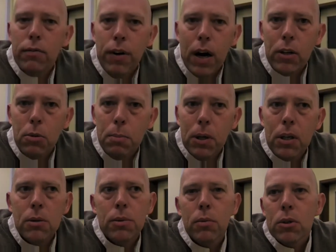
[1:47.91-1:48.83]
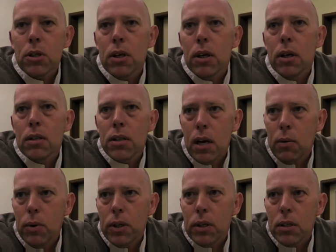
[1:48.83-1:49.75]
final placement was a
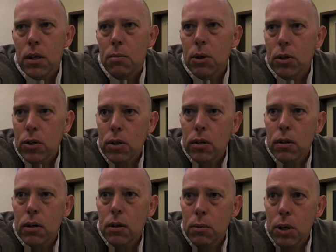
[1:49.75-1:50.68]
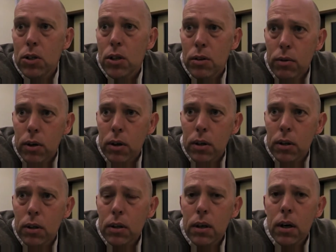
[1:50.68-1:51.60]
10 weeks emerging role,
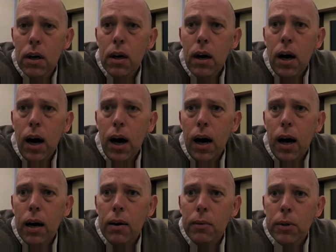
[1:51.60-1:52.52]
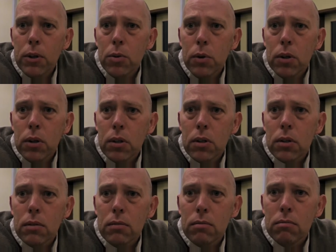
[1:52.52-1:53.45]
which
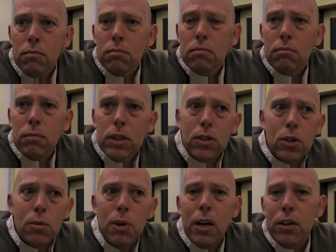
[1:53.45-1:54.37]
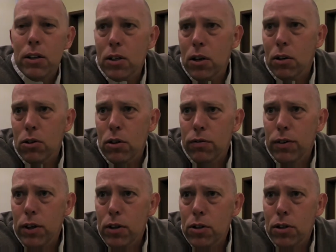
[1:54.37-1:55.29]
was in some areas
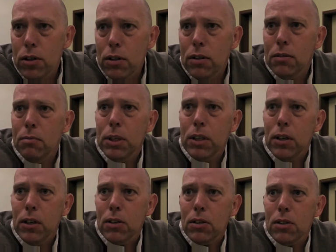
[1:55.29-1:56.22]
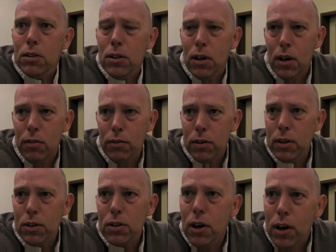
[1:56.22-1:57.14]
controversial because
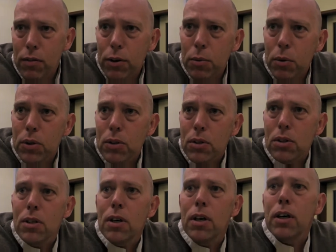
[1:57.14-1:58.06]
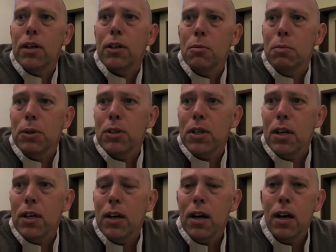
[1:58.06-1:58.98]
it's not everyone's cup of
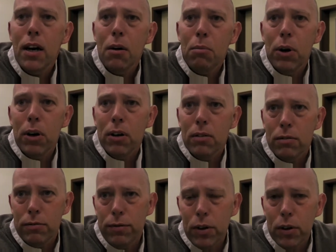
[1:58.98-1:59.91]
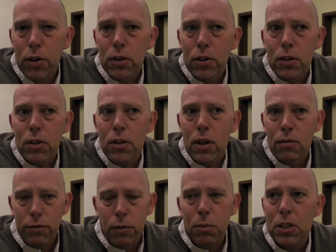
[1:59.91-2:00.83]
tea, but for us and
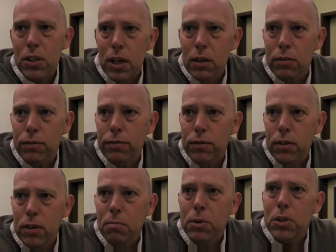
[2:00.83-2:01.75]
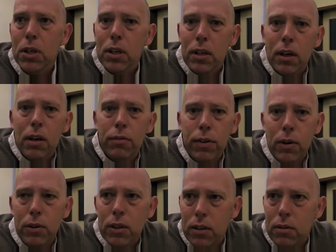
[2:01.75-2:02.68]
for myself in particular, I found it